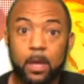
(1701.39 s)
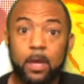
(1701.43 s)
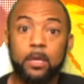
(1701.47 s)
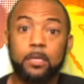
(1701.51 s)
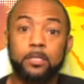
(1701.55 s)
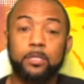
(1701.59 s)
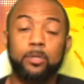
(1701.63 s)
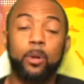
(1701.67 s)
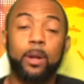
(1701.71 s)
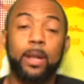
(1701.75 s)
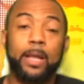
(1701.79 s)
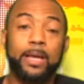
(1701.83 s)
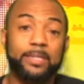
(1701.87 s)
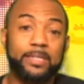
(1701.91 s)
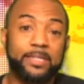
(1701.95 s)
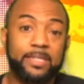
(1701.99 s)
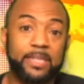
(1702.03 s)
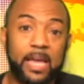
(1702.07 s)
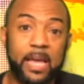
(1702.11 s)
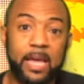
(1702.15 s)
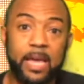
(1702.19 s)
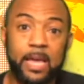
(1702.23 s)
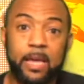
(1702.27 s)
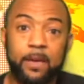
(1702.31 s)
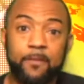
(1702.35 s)
So let's
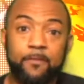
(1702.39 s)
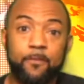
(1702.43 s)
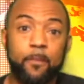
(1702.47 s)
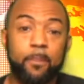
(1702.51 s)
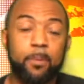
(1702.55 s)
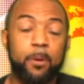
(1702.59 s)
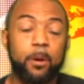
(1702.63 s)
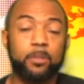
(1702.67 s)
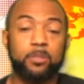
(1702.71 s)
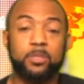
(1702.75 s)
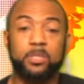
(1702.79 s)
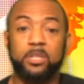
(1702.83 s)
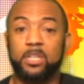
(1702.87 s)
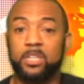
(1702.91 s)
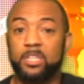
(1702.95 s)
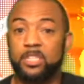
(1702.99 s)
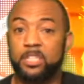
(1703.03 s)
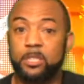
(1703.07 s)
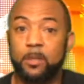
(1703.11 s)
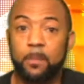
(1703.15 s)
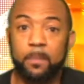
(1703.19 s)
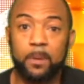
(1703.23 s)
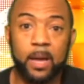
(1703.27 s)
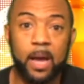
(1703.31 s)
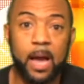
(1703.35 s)
say if a person is
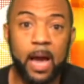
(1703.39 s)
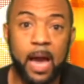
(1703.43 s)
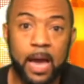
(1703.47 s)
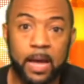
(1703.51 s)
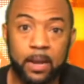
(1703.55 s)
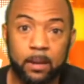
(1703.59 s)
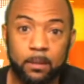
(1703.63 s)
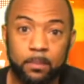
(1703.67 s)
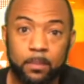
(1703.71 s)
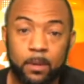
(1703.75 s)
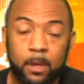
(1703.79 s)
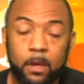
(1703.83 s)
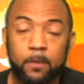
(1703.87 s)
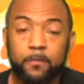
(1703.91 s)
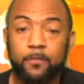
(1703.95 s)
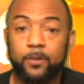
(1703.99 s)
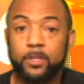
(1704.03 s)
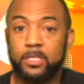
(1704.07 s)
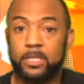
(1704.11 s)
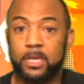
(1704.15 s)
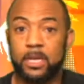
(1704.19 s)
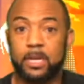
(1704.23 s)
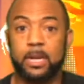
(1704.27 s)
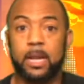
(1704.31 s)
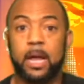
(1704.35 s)
shipping an item for
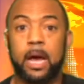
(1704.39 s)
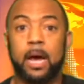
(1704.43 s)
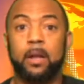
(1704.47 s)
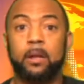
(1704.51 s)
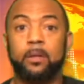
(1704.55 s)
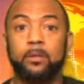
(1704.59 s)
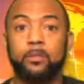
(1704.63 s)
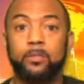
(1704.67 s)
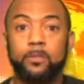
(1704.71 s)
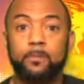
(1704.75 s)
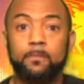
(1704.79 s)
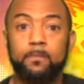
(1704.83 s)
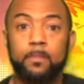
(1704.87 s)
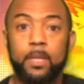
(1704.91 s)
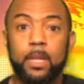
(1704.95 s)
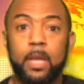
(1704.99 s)
$10